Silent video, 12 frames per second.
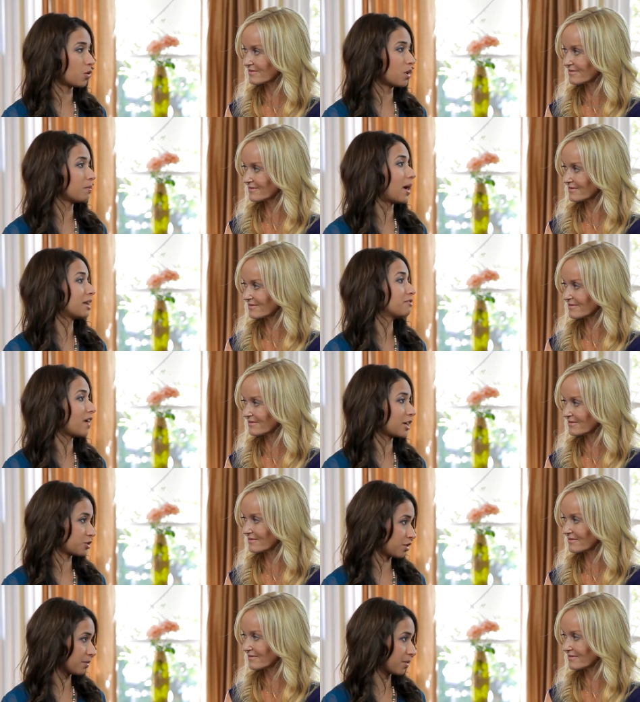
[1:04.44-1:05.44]
Speaker 1: oil
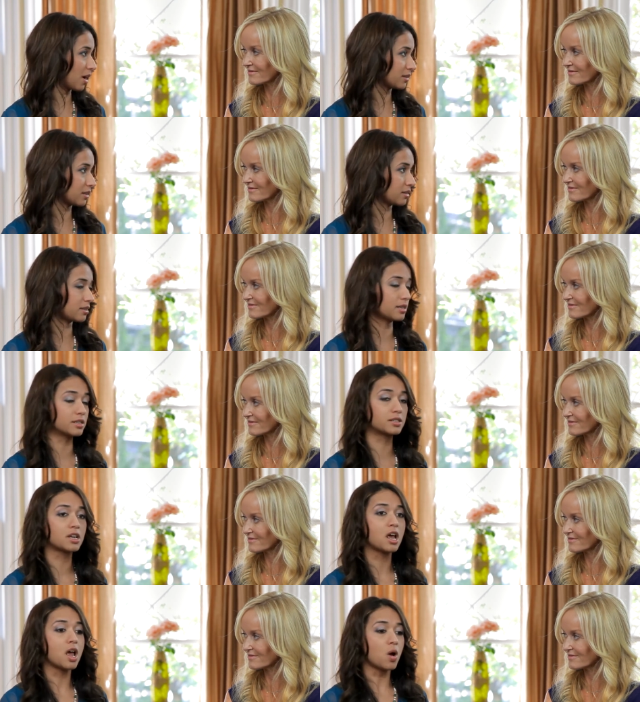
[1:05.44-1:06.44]
manufacturing processes.
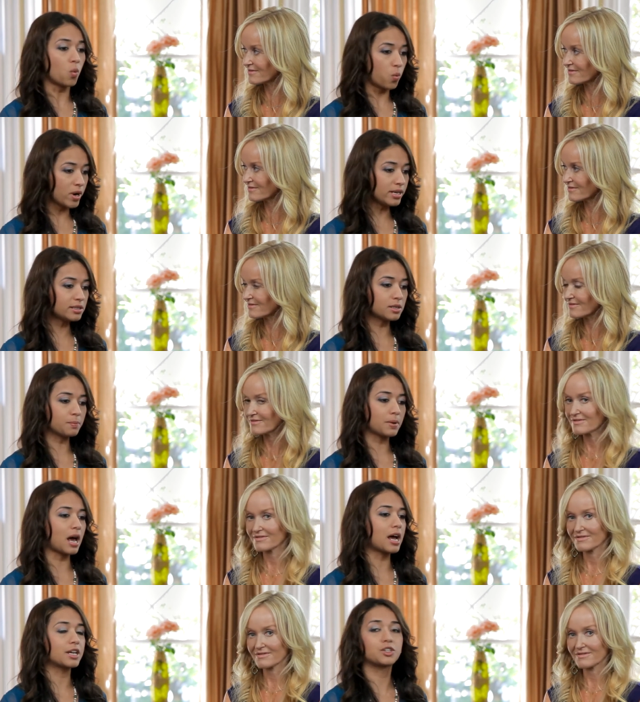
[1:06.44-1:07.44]
We
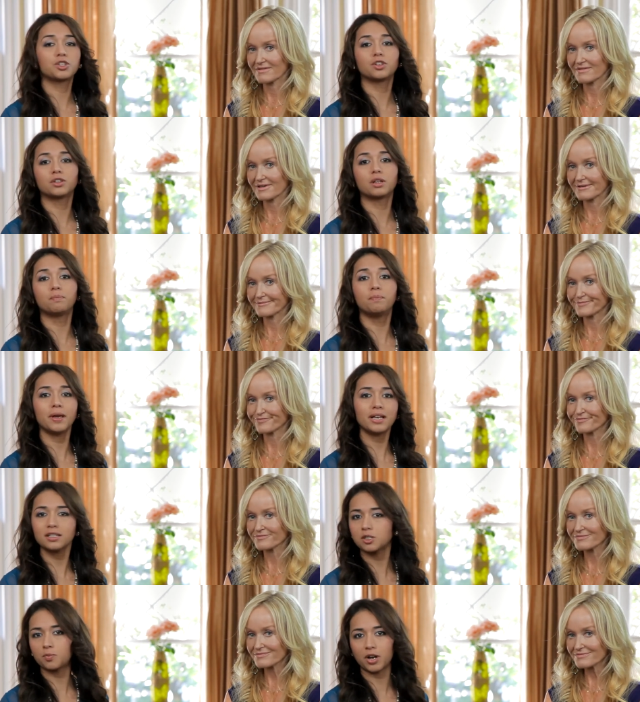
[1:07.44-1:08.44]
supply to the
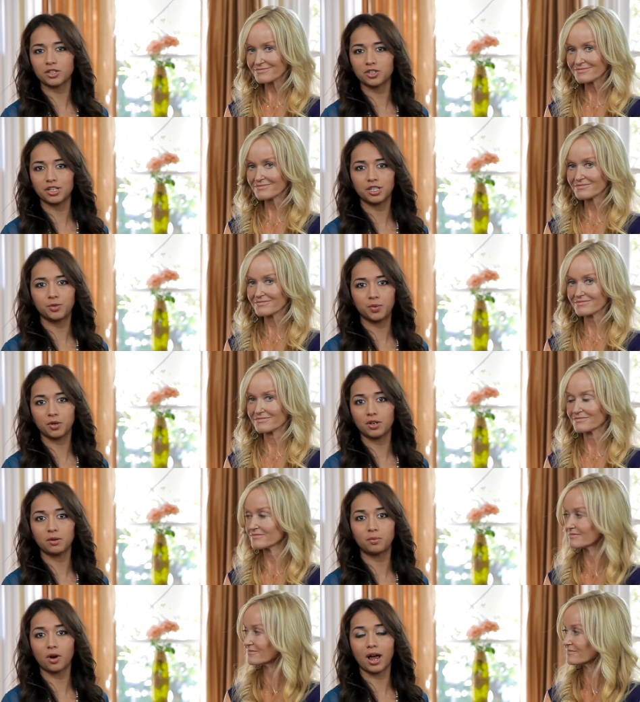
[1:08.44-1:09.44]
biggest prestige
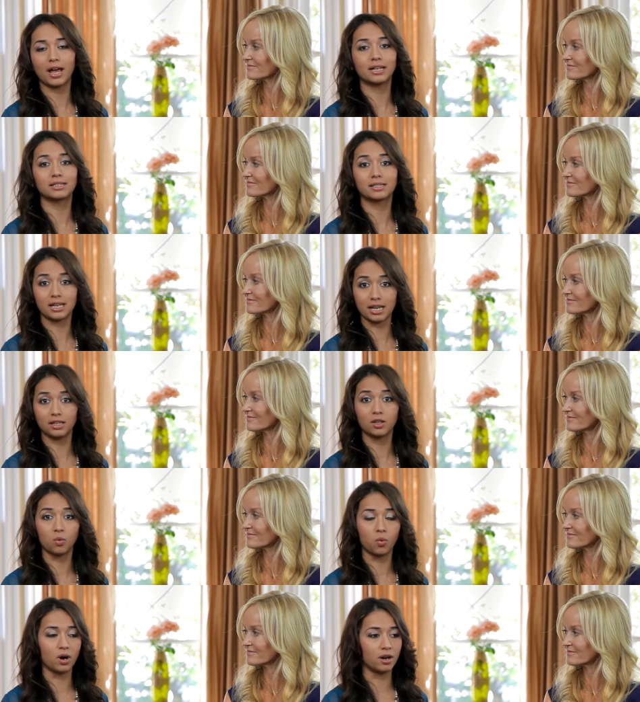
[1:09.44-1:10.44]
beauty brands in
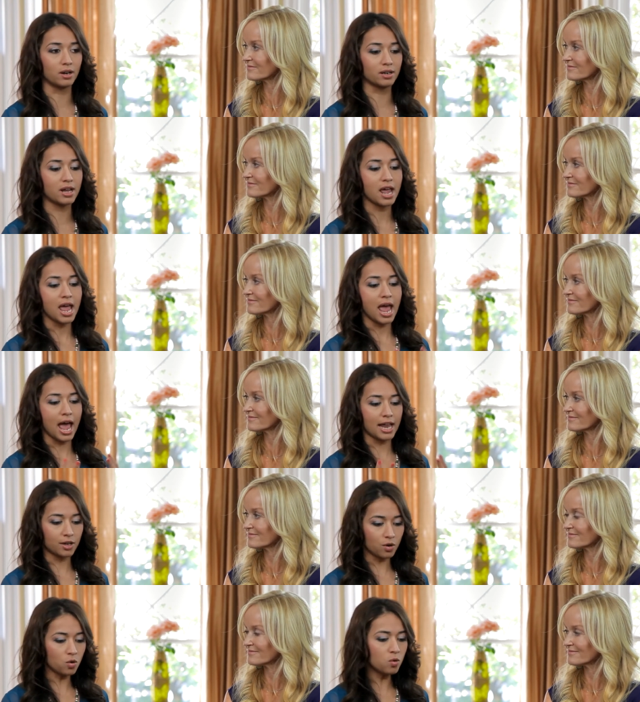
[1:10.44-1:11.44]
the world,
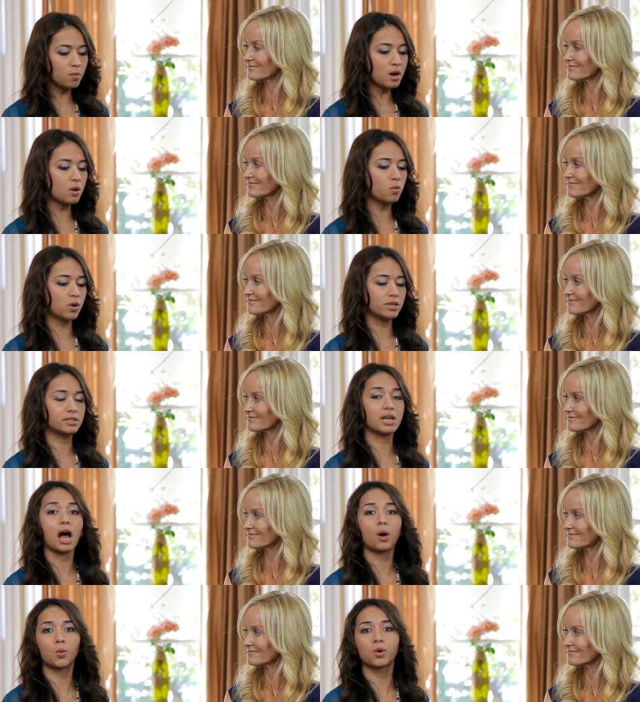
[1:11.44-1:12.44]
and UMA was
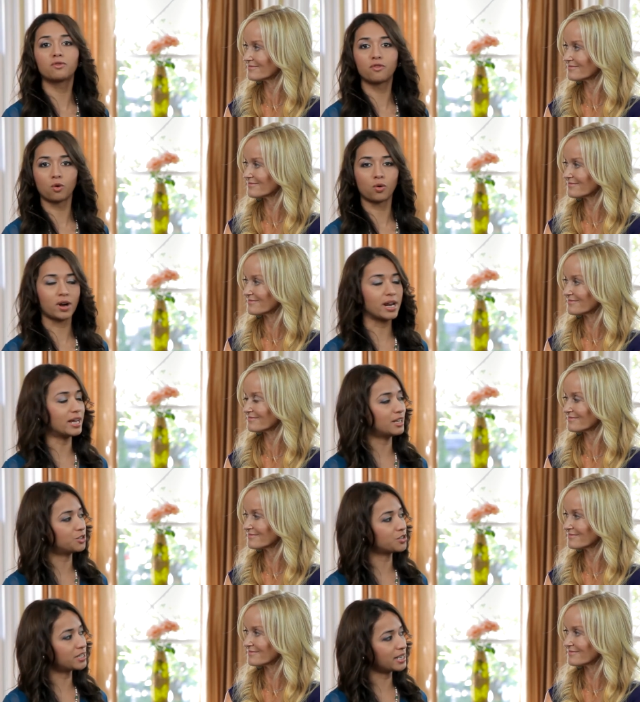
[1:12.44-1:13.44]
our foray
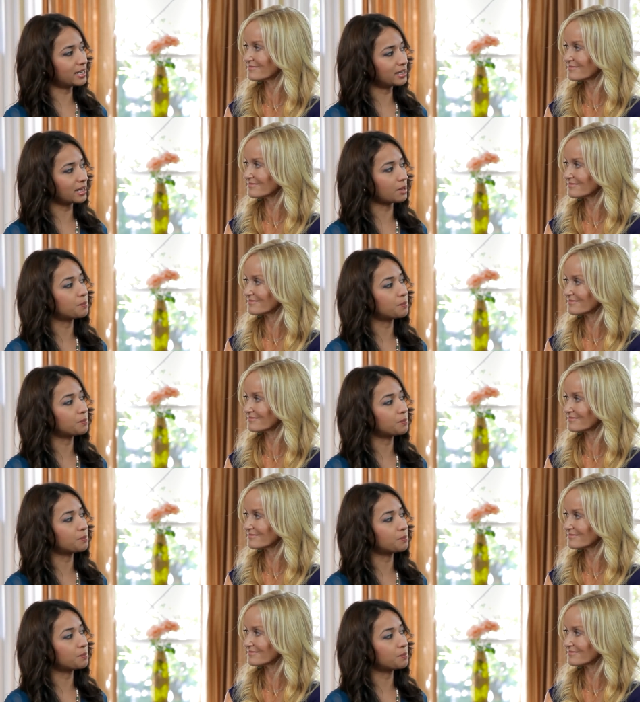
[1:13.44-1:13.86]
into taking that